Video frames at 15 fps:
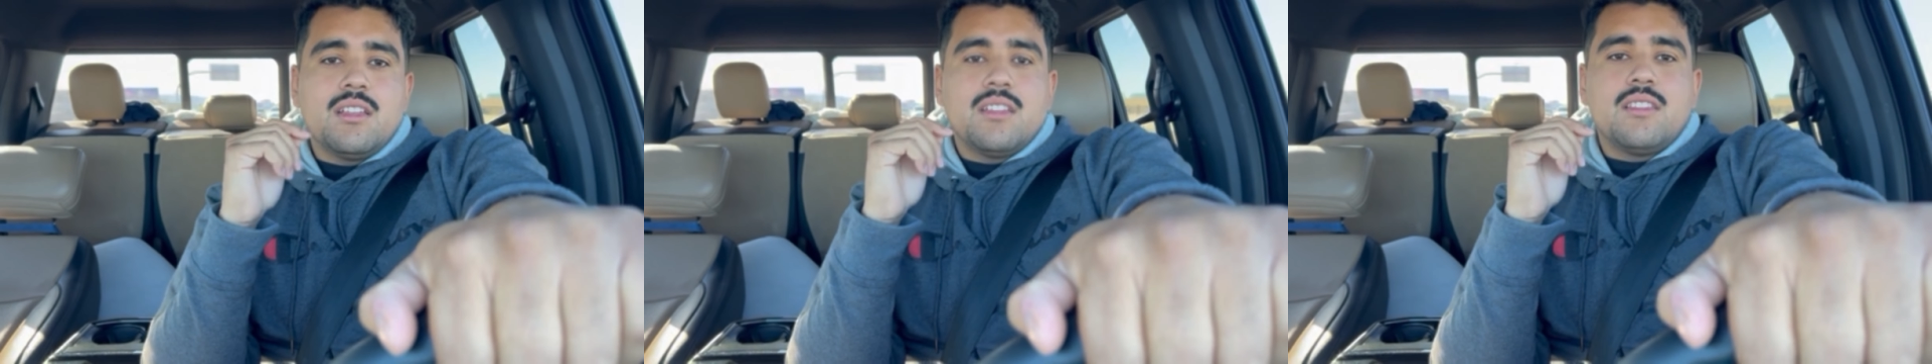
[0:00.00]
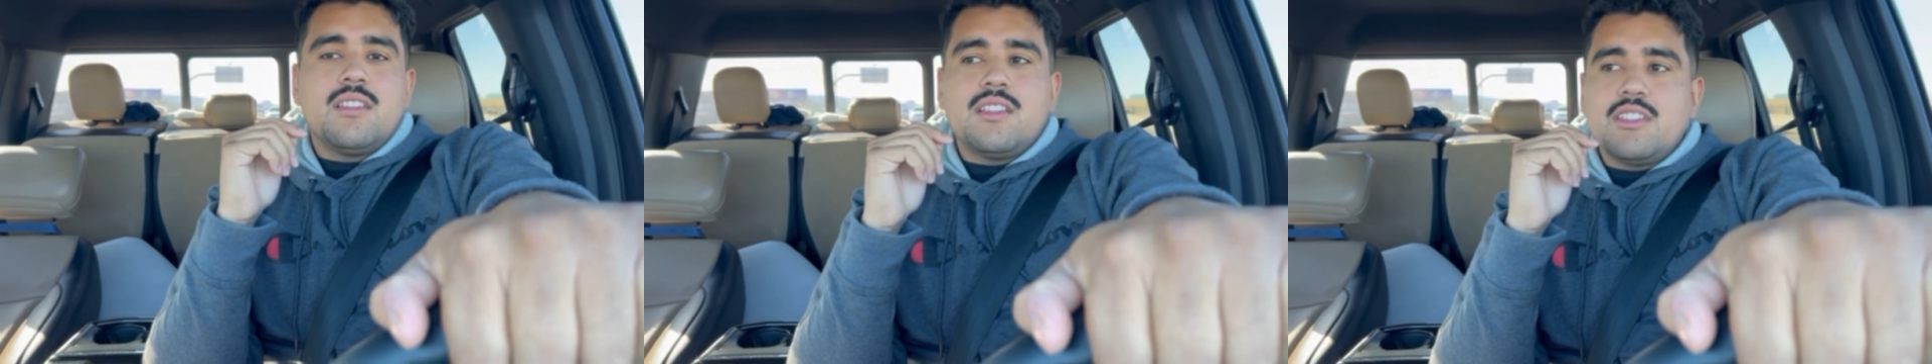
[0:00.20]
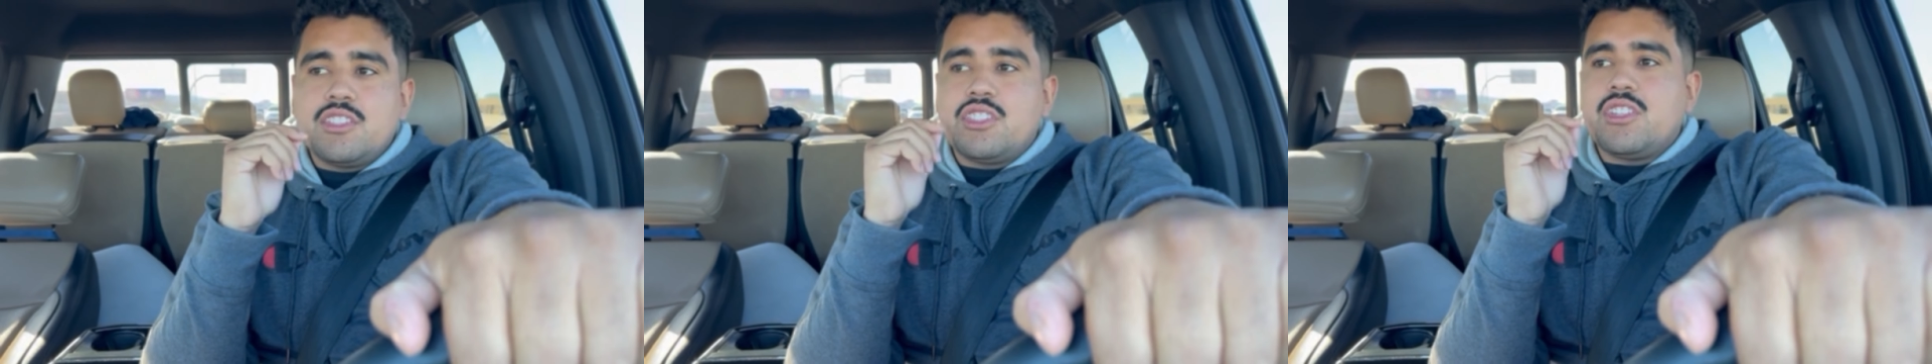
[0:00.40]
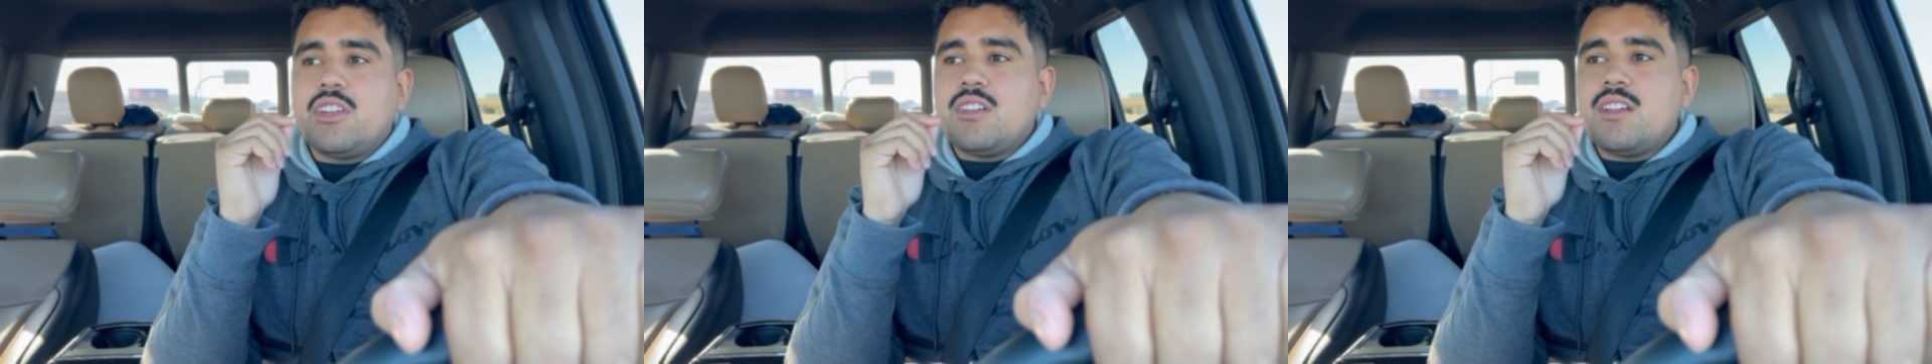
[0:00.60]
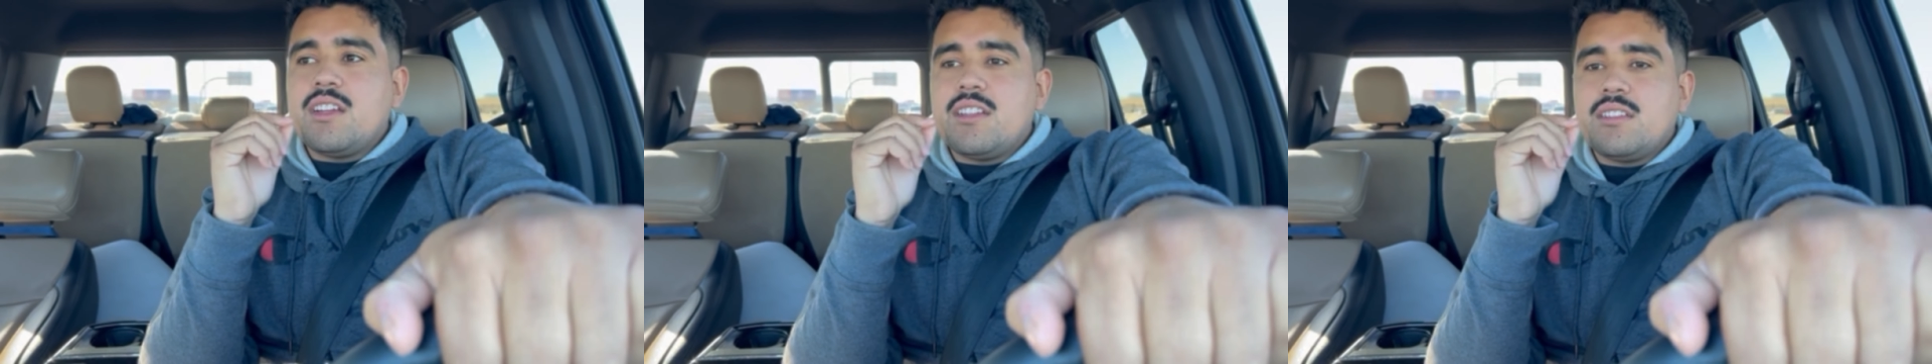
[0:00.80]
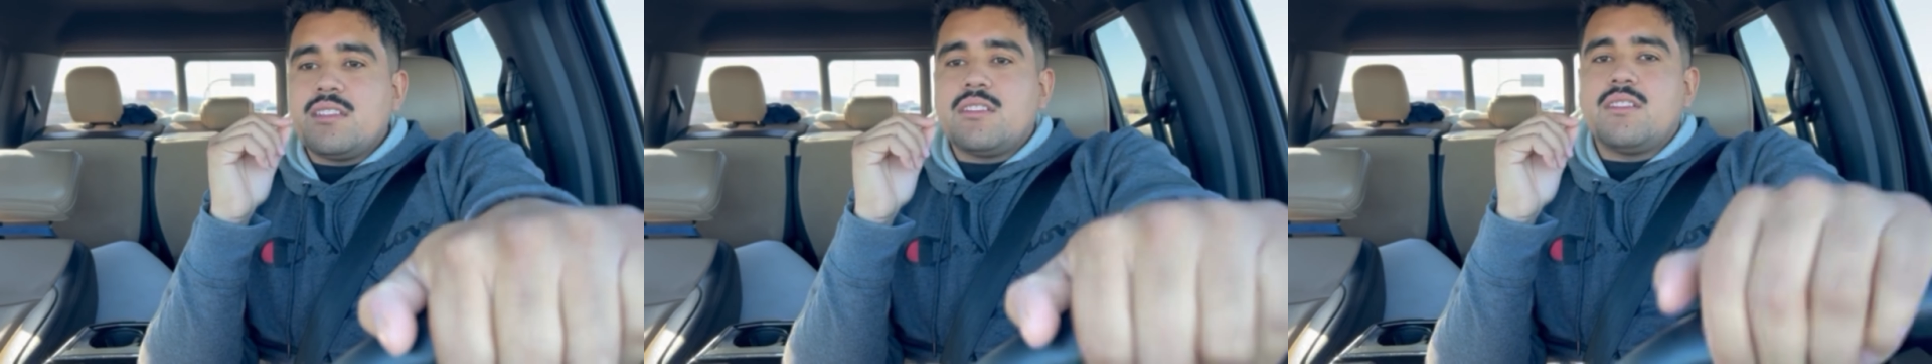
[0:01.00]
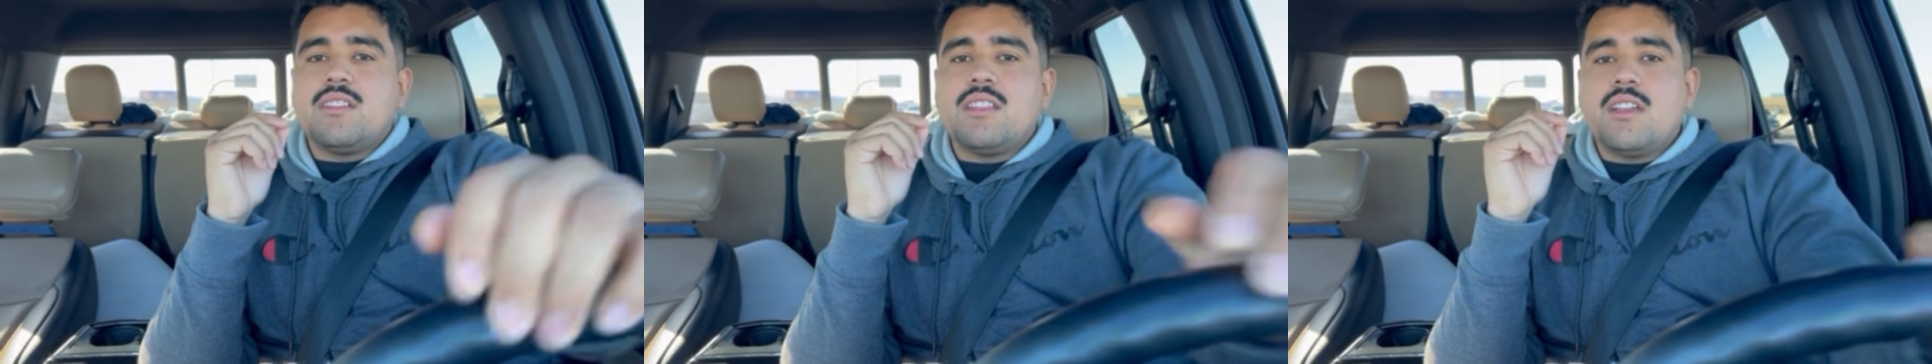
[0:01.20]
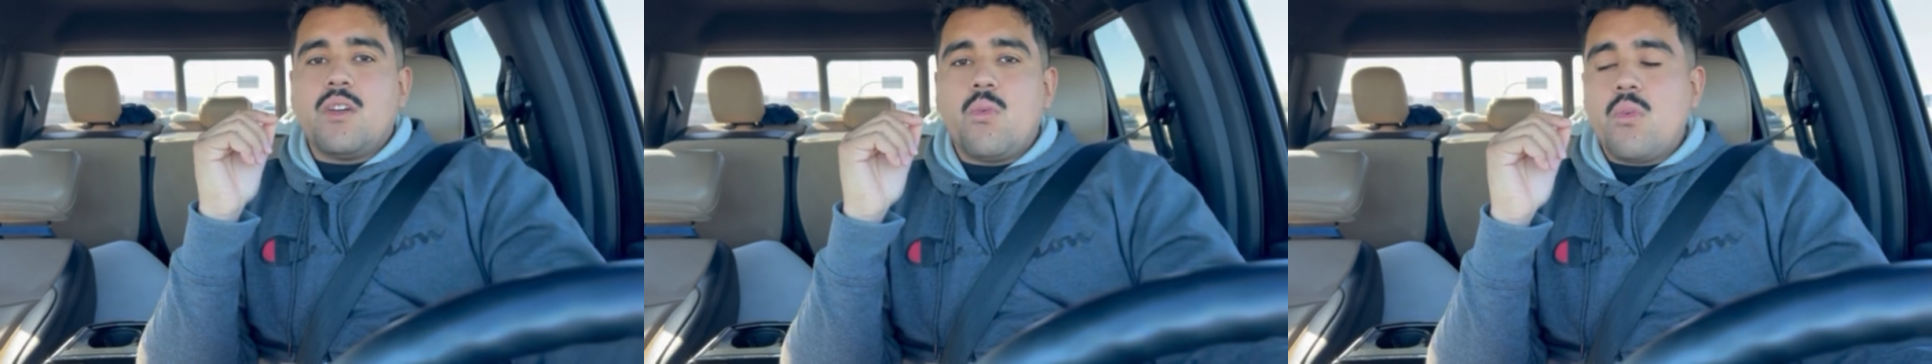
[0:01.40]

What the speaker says: the insurance or the